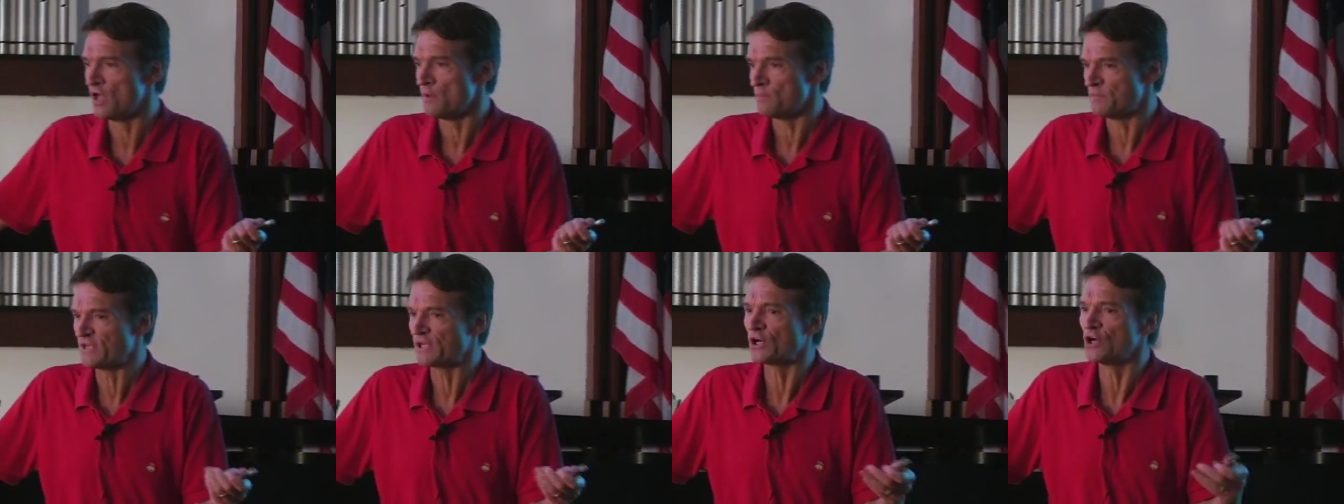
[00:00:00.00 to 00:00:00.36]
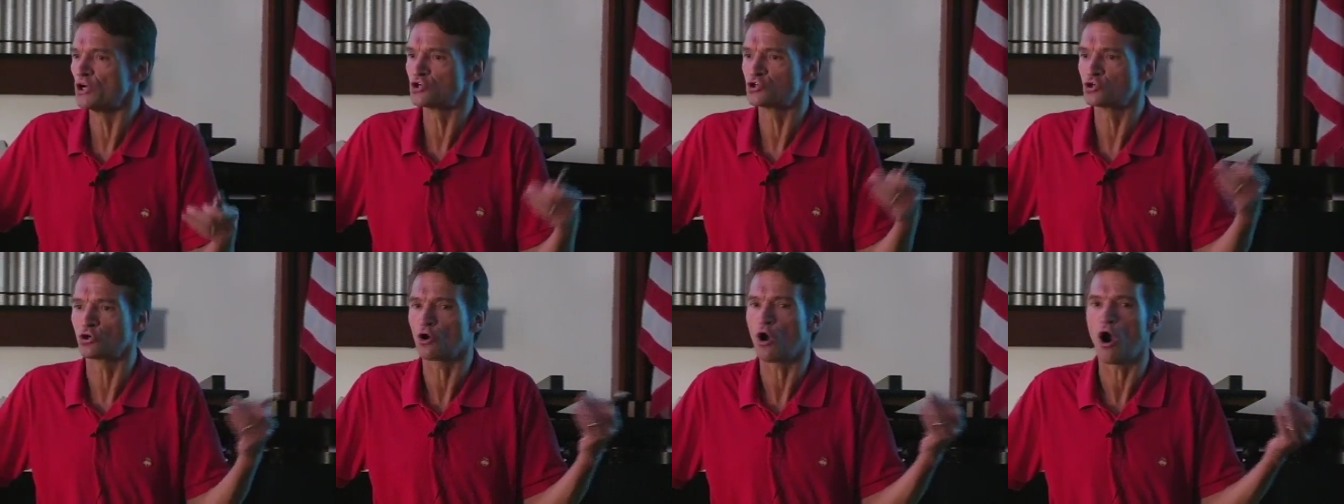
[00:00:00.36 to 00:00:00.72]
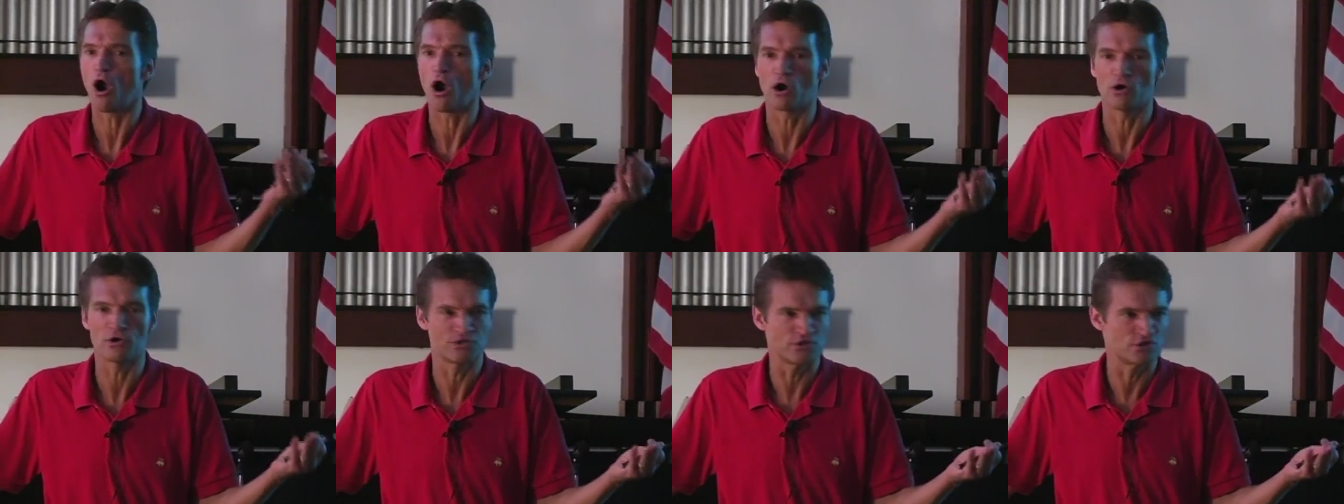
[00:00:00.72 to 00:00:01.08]
because your
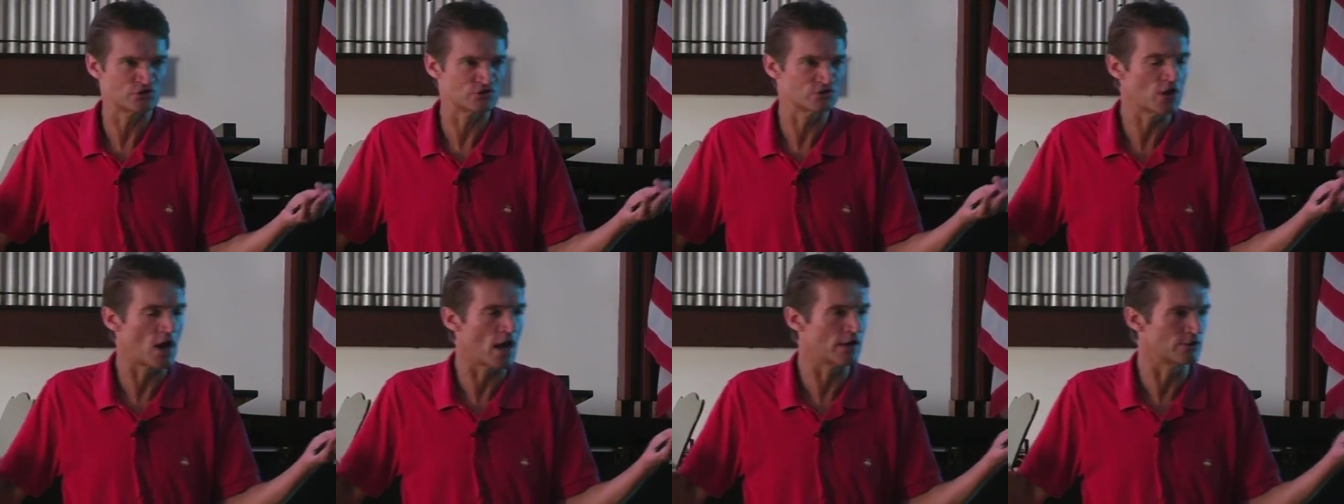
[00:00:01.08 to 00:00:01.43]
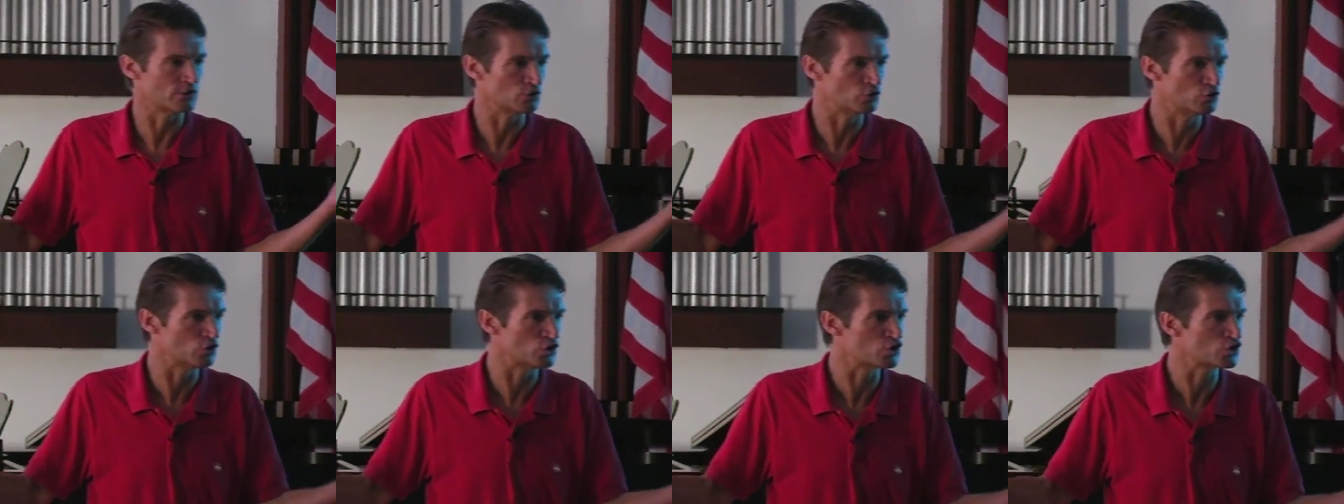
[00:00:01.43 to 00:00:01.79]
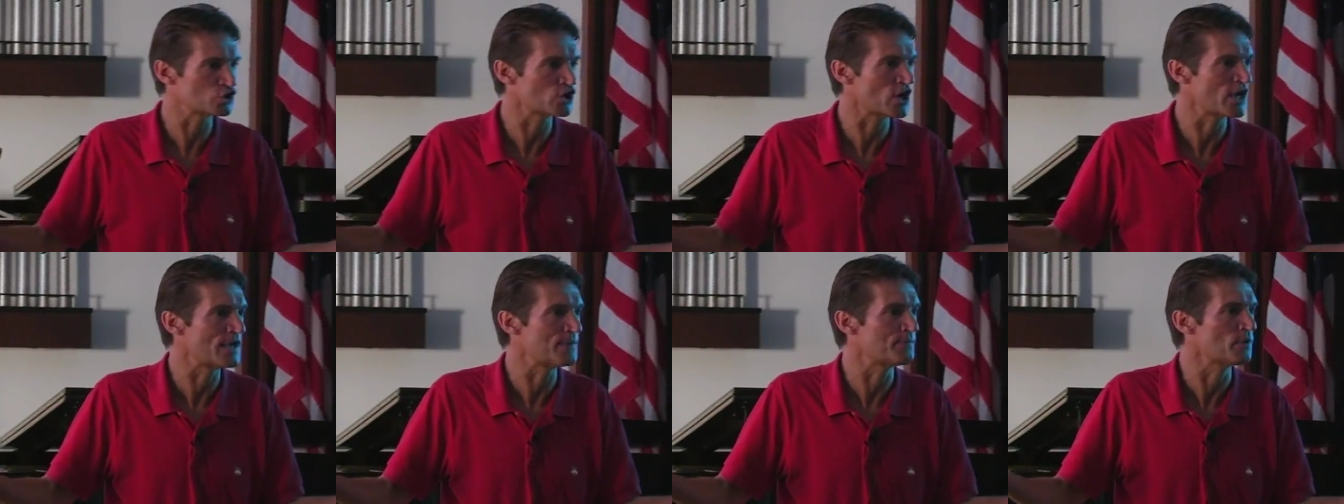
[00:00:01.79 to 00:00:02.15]
heart is not in good
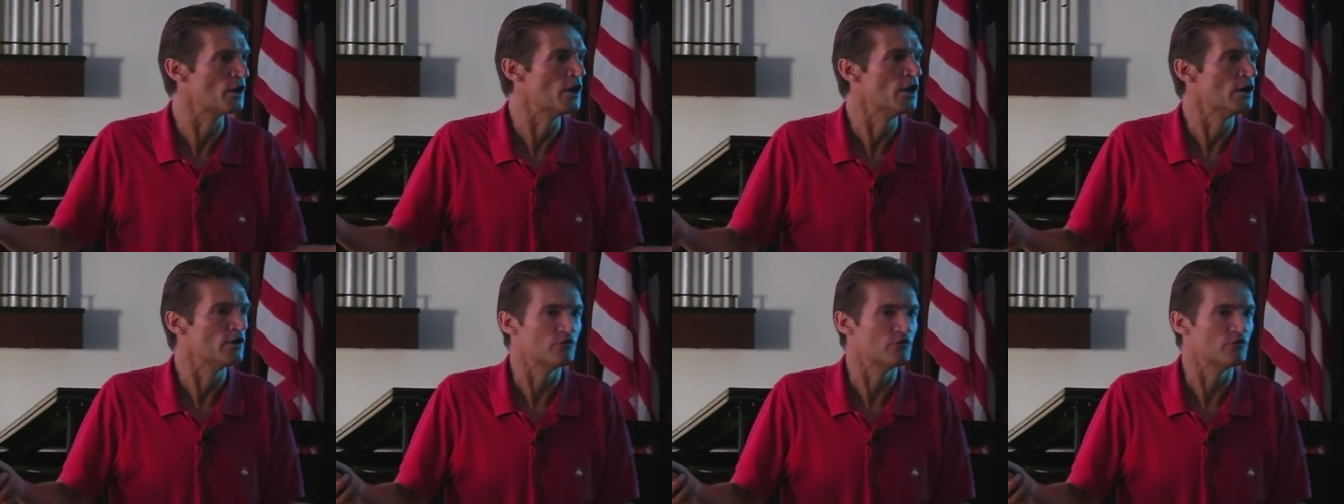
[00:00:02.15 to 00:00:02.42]
shape,